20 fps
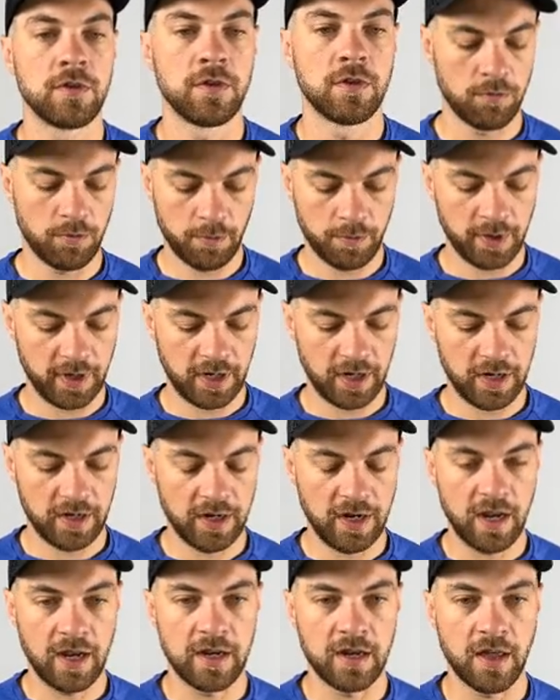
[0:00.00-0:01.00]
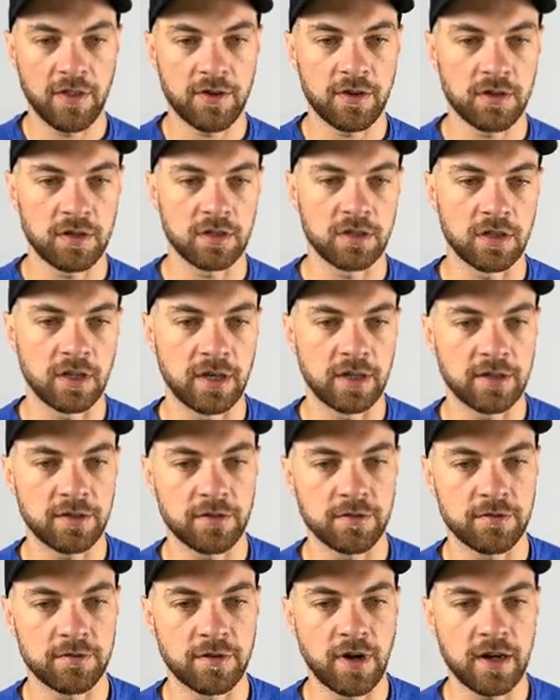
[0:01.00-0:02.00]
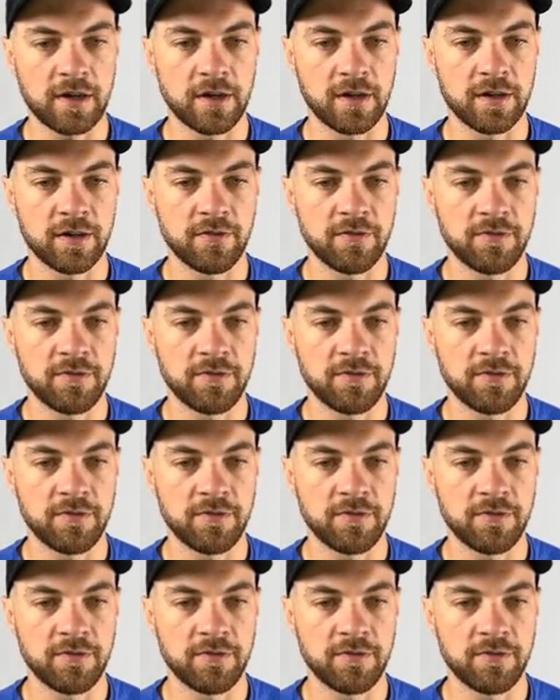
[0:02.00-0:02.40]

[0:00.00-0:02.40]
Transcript: We'll bring in another linked record